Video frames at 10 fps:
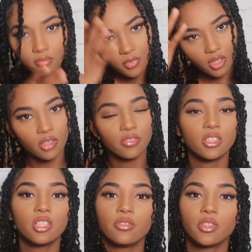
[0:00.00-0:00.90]
it gives
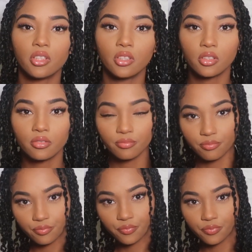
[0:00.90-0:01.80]
it a different look.
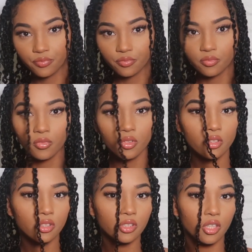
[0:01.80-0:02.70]

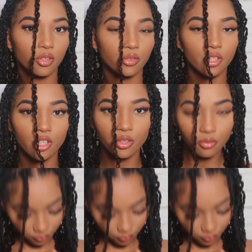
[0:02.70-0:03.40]
So, you know,